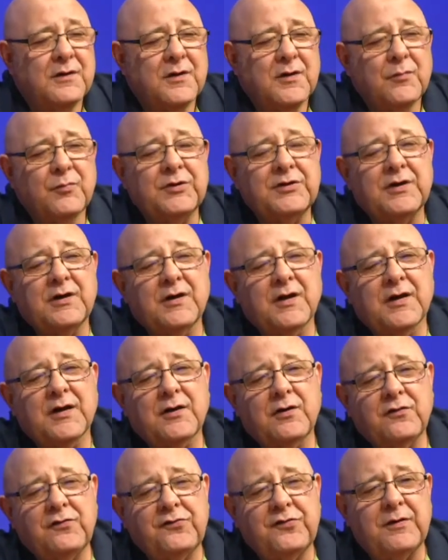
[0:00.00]
but they're not
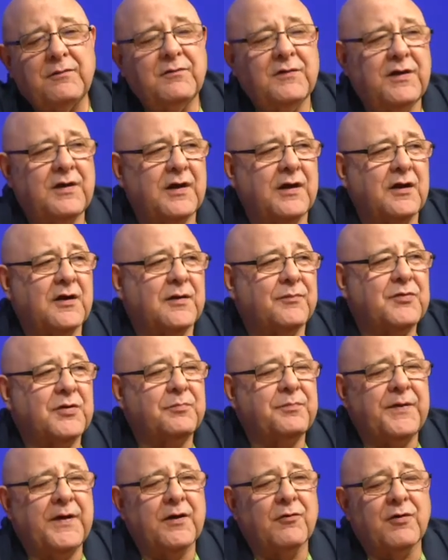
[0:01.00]
going to kick it up to
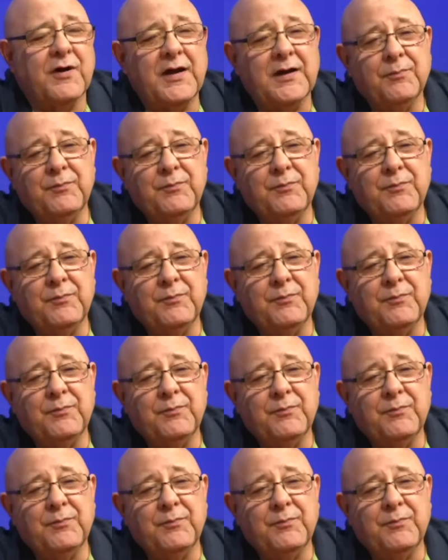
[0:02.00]
PERAC